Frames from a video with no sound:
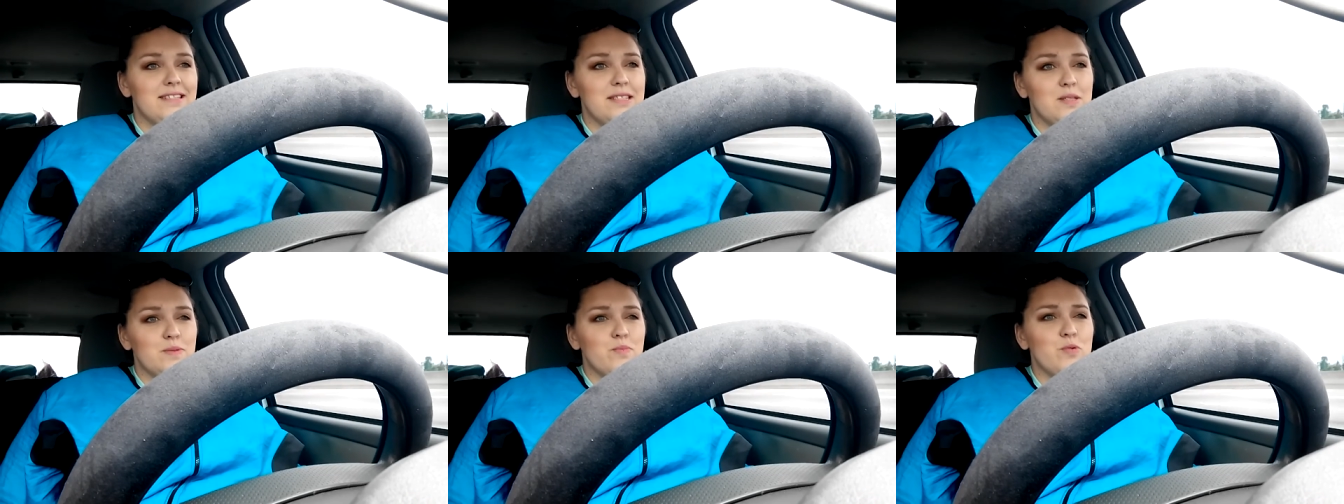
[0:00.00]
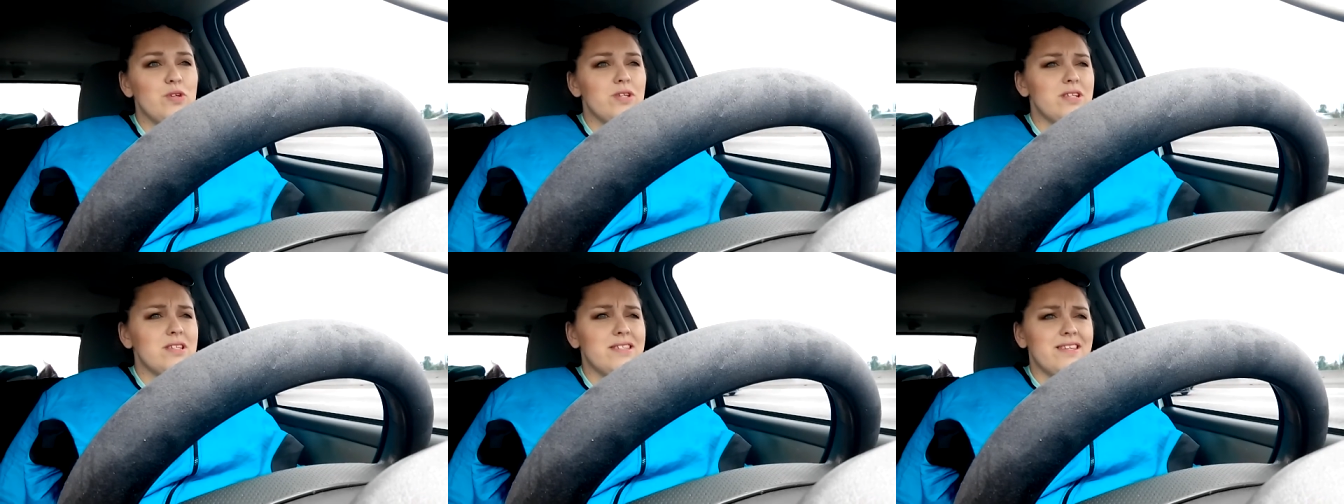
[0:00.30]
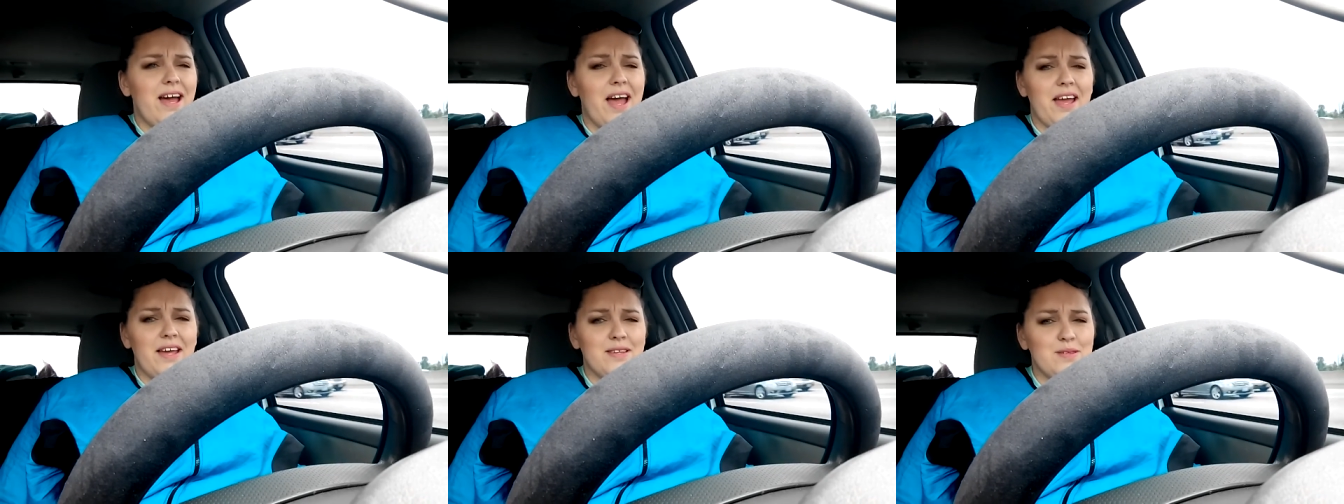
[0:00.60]
It's more the
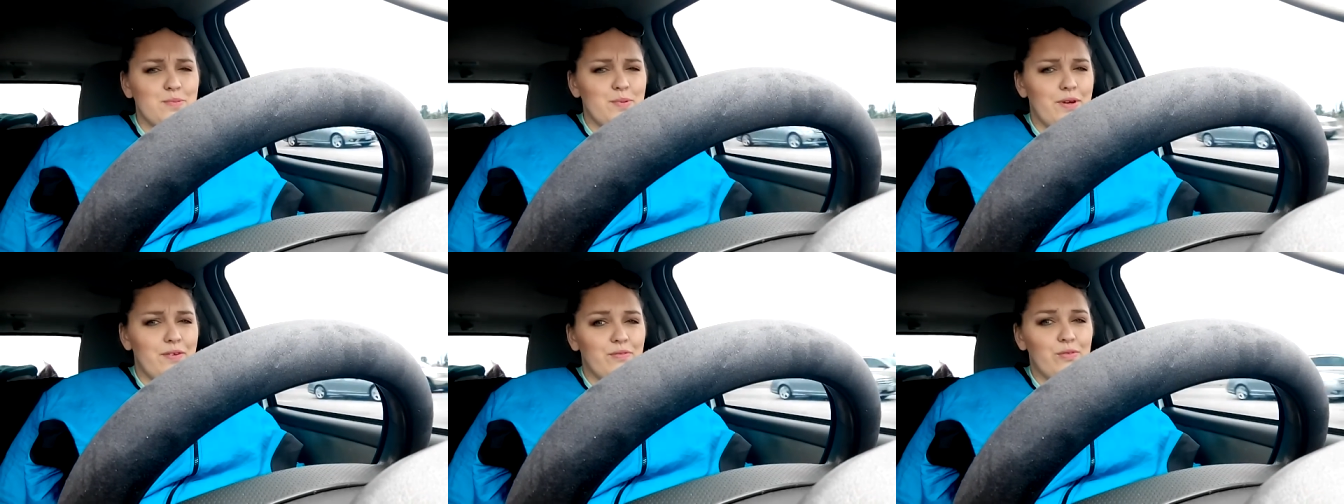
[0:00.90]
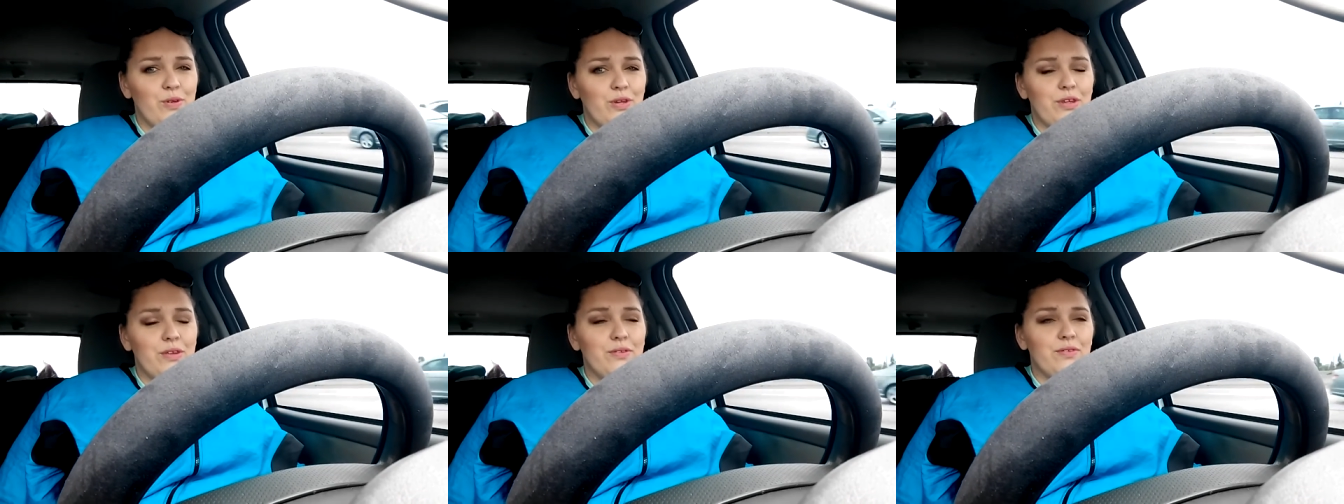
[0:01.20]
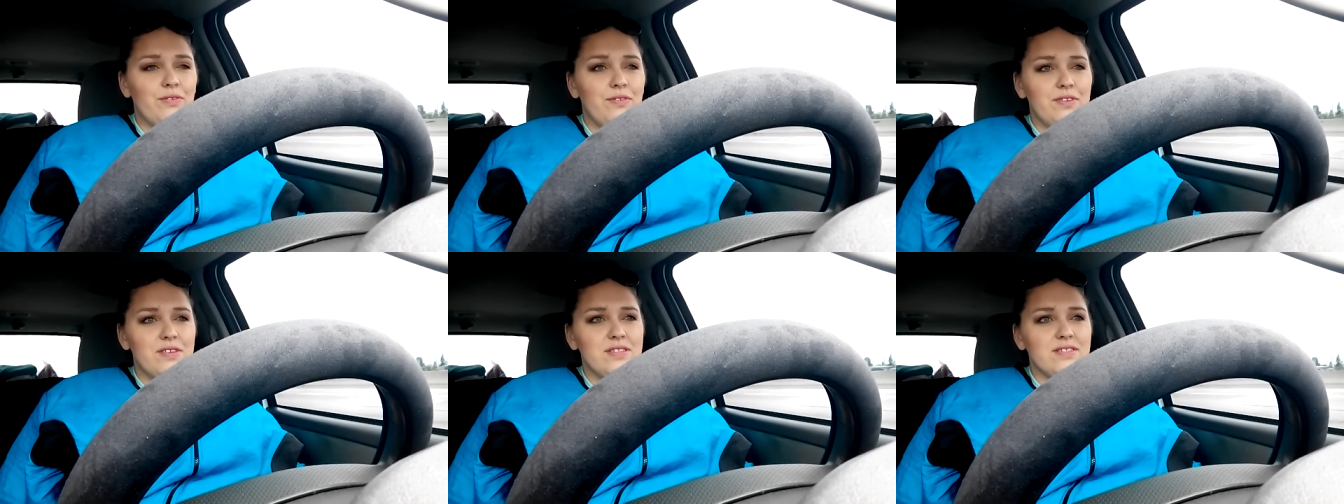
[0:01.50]
sides, whatever
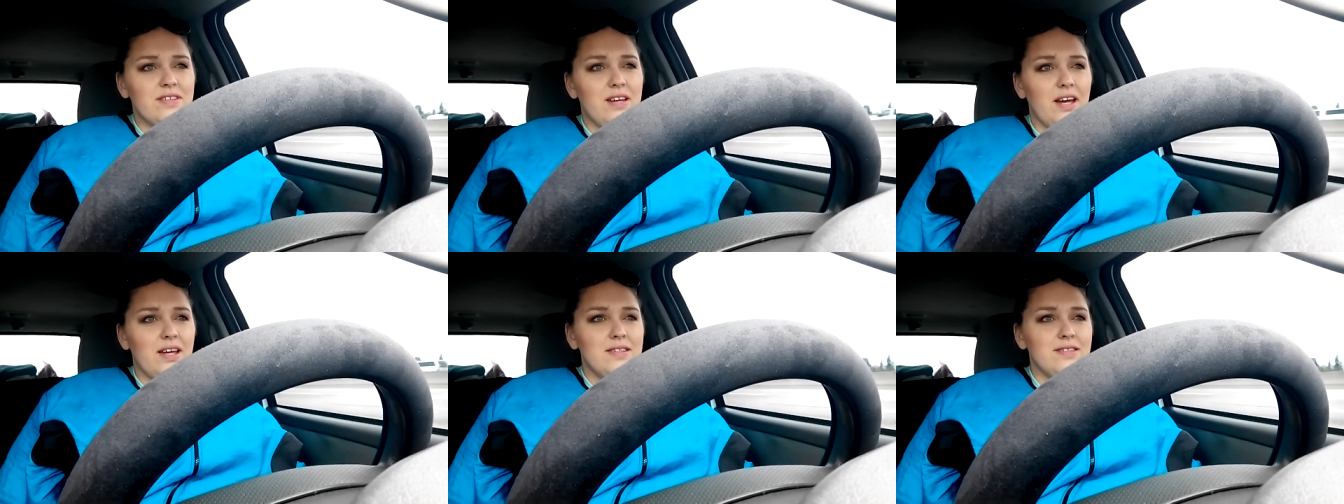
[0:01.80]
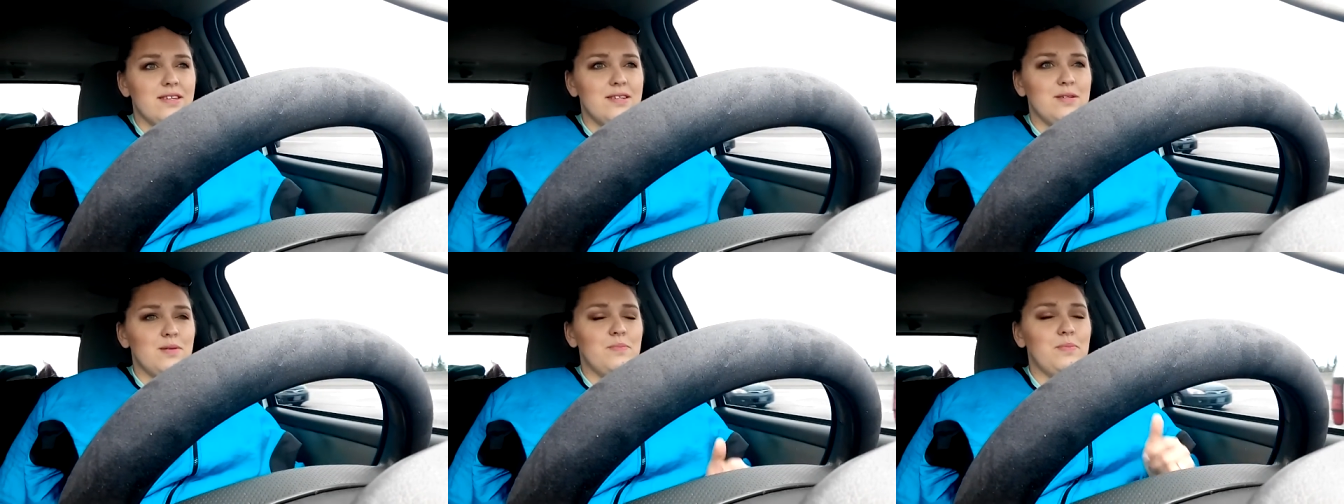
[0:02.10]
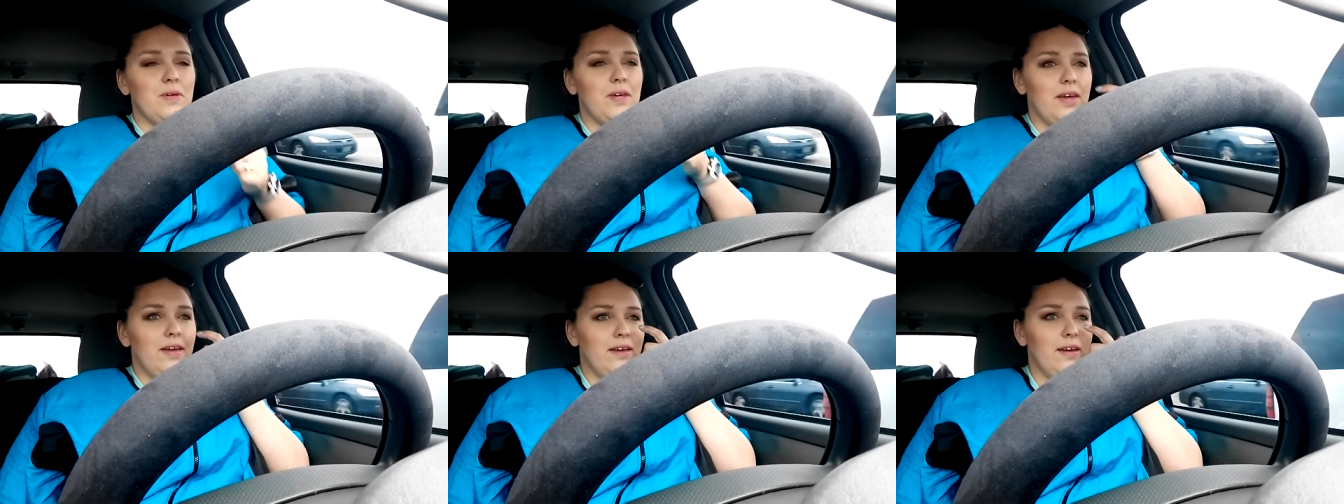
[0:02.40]
the sides end
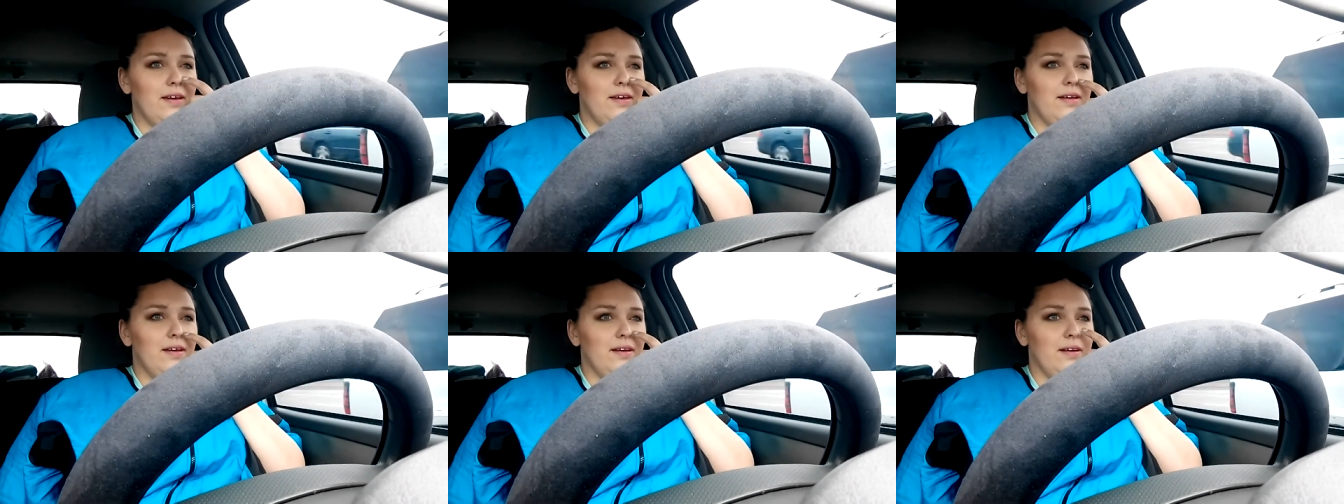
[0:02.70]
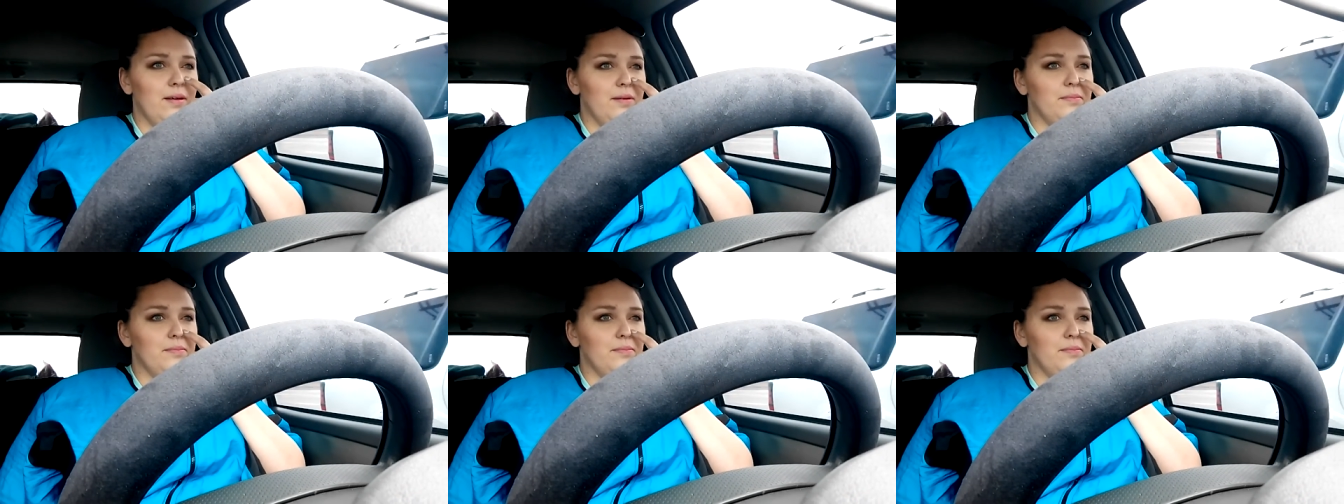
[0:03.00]
up being.